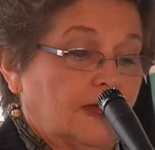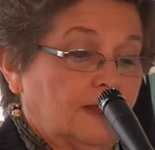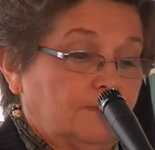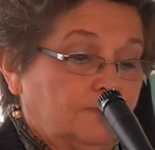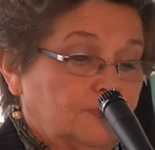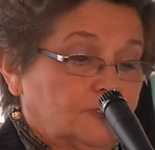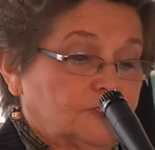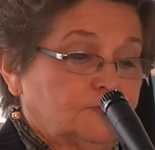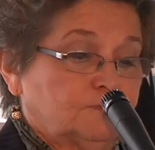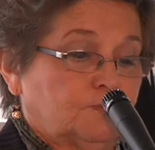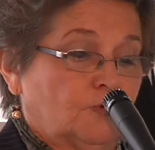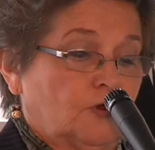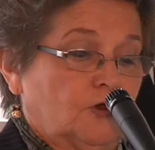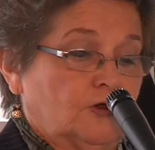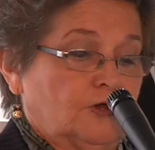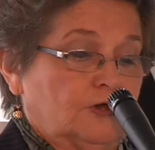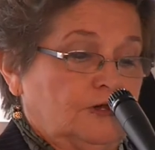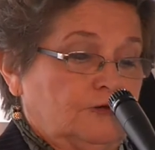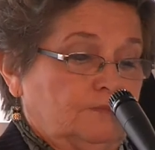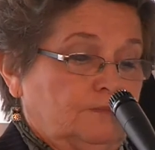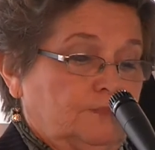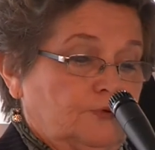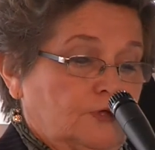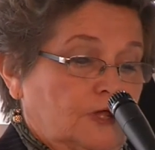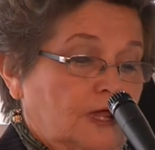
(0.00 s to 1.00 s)
and
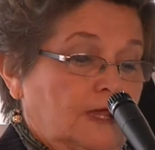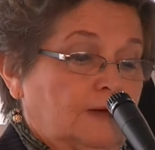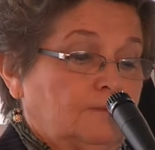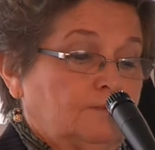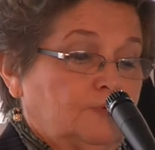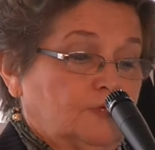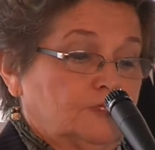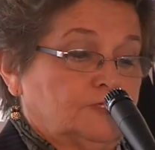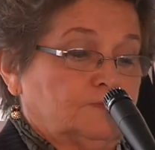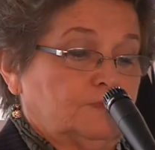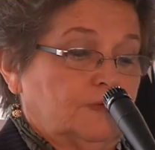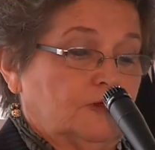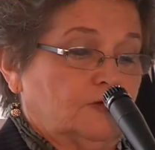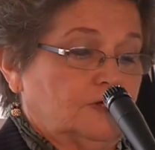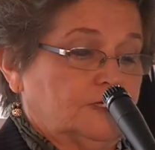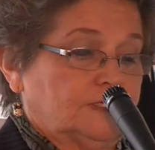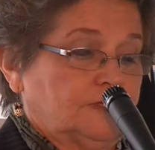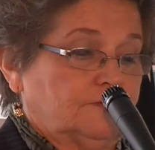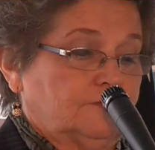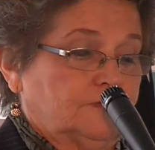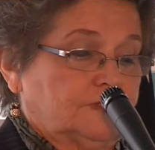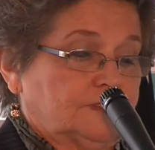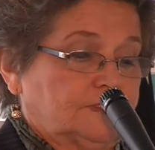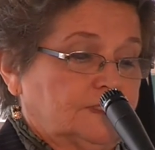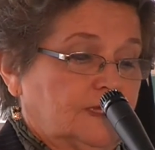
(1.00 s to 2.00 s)

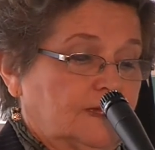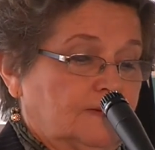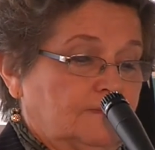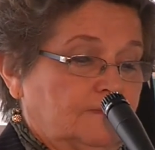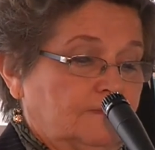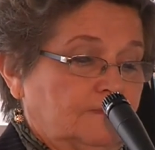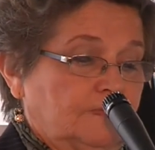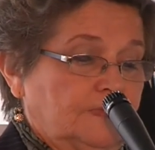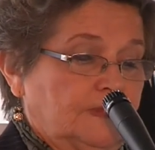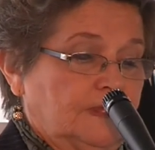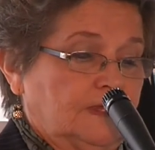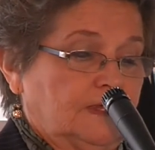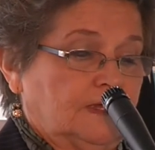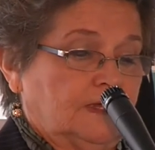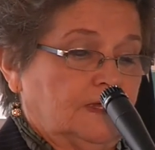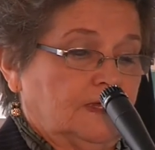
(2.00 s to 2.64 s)
prosperity for some.